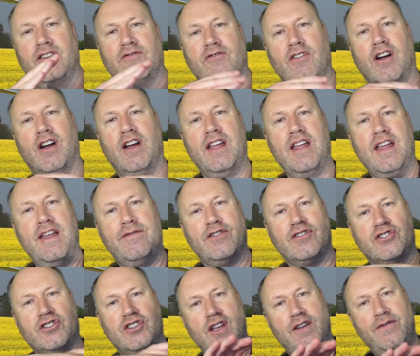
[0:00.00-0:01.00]
right, if the
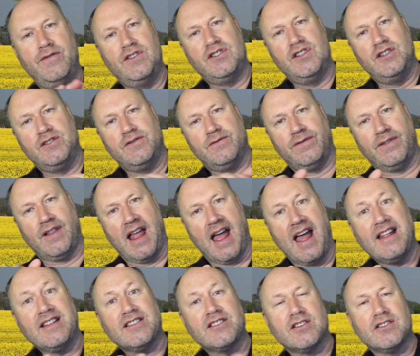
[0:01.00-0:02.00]
surface is
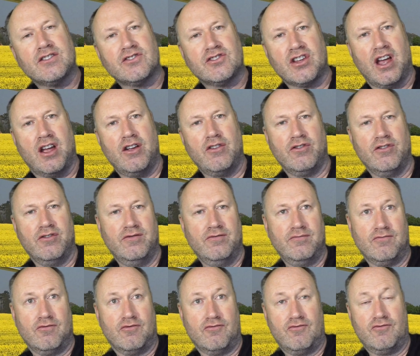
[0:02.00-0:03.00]
flat, so
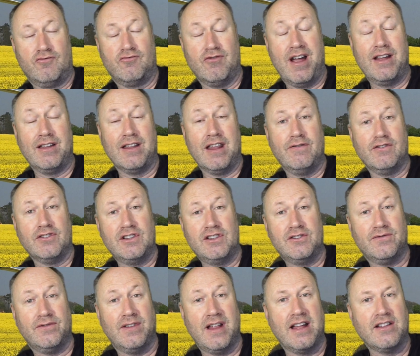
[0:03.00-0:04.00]
ground levels
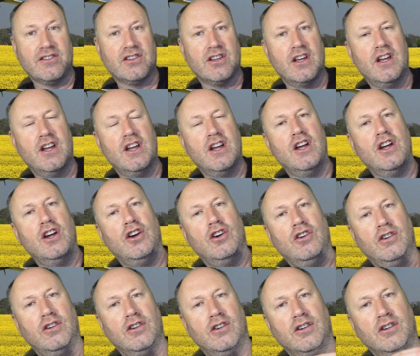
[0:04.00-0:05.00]
is flat,
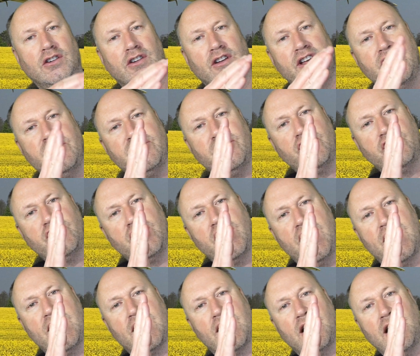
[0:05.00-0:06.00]
or it's a
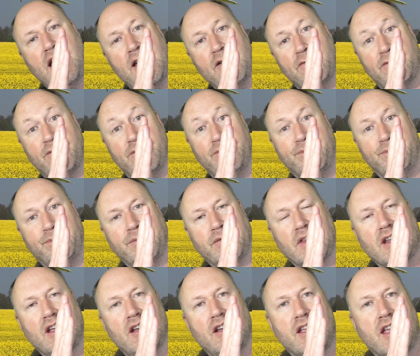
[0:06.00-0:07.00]
sheer cliff,
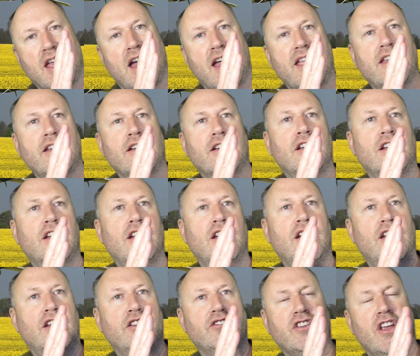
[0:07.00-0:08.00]
okay?
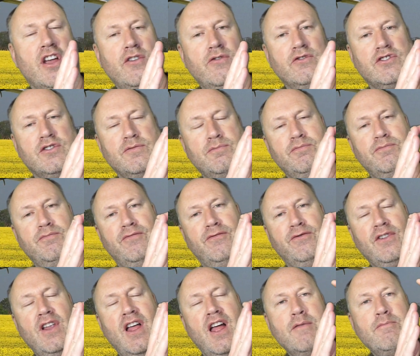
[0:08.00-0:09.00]
So to
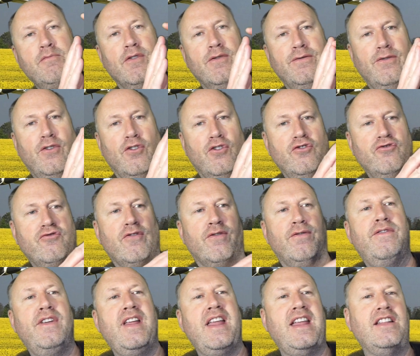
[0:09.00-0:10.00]
fly above 400
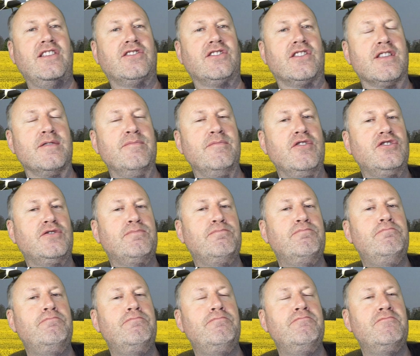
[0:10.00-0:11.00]
feet, the most
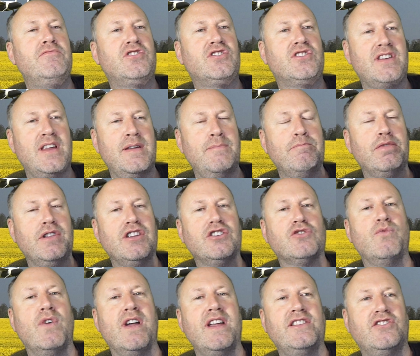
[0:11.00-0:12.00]

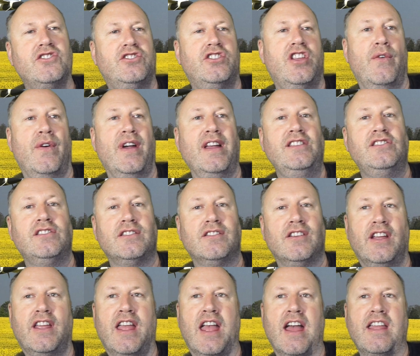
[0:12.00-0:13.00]
simplest way to do it,
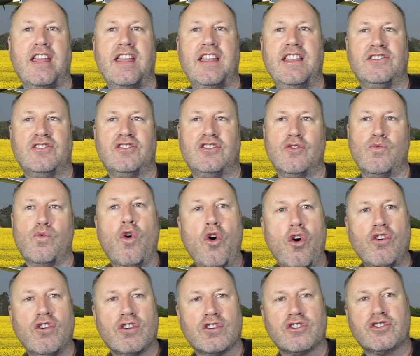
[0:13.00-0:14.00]
okay, is to
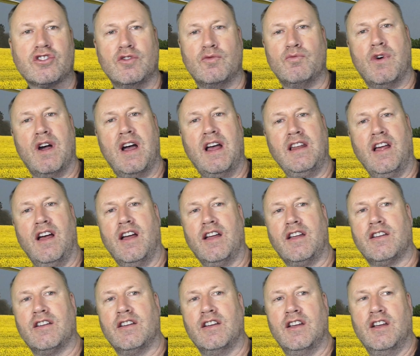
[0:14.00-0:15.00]
walk somewhere
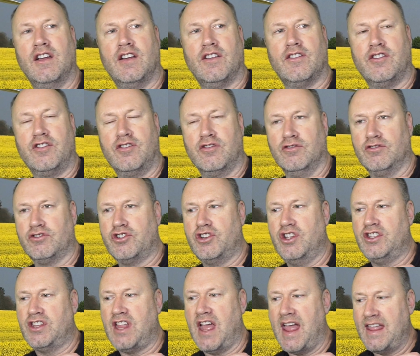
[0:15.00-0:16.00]
like the
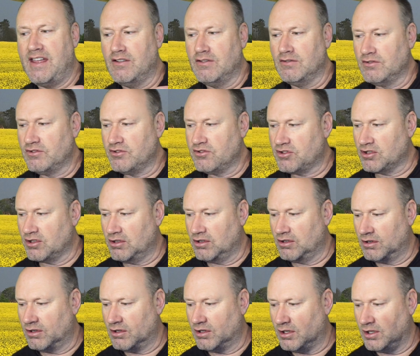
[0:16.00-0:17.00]
Yorkshire Dales
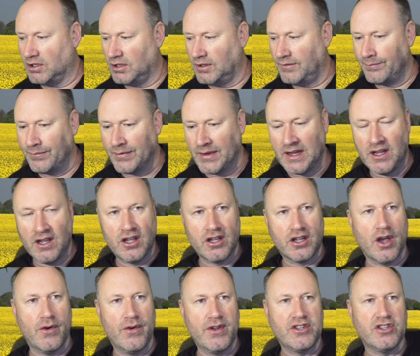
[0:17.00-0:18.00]
or
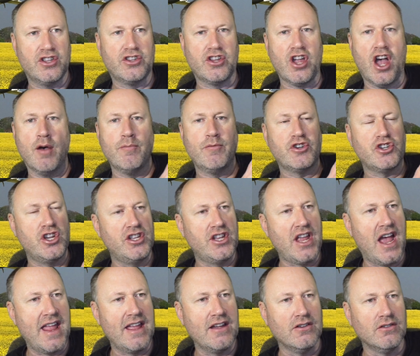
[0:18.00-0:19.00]
go into the Derbyshire
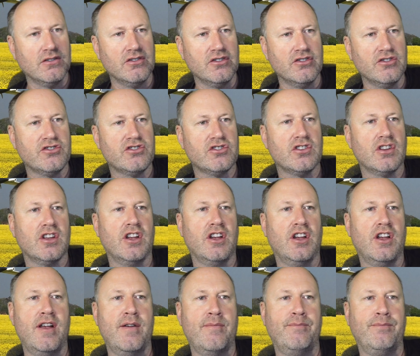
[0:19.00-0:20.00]
Dales,
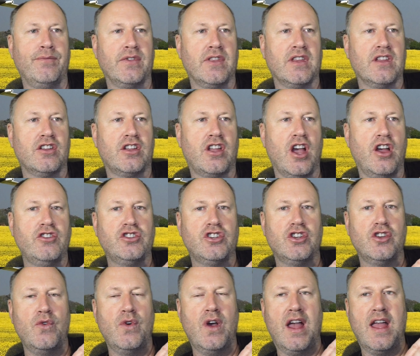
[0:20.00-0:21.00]
go
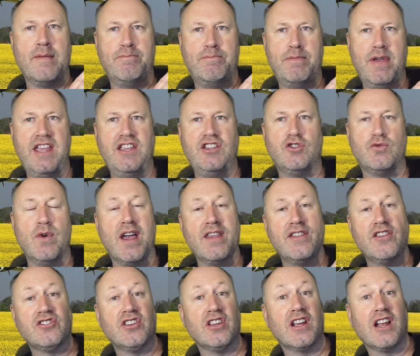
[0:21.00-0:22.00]
to a beach where
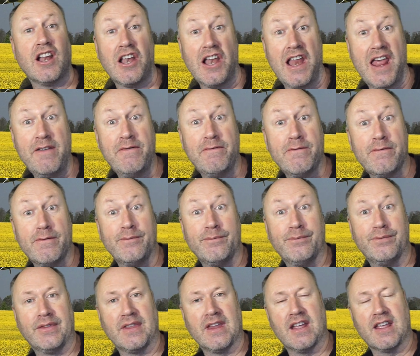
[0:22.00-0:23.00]
there's a cliff,
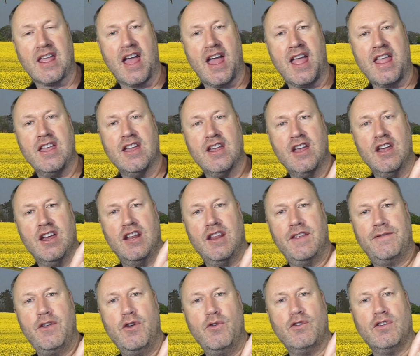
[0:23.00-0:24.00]
okay?
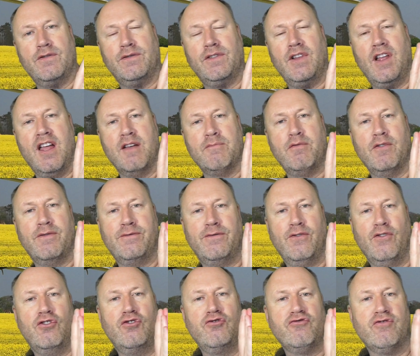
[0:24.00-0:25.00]
If you want to fly above
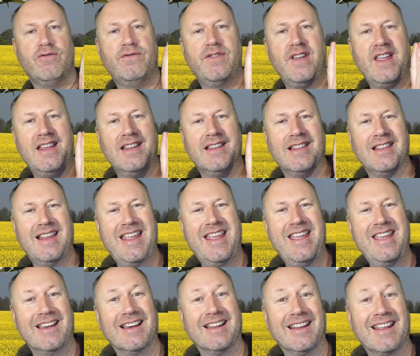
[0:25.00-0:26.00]
400 feet
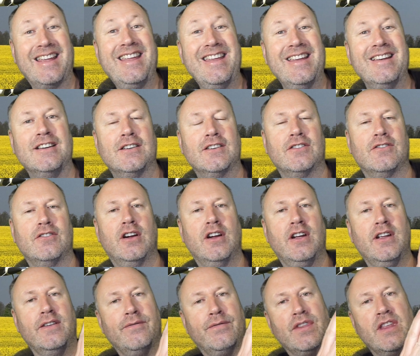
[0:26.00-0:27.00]
legally,
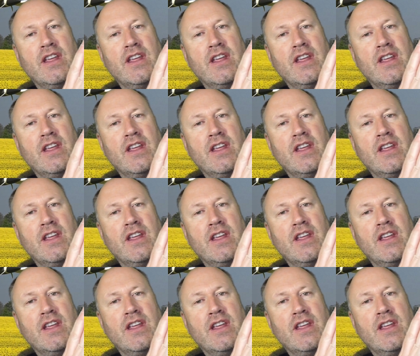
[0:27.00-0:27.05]
right,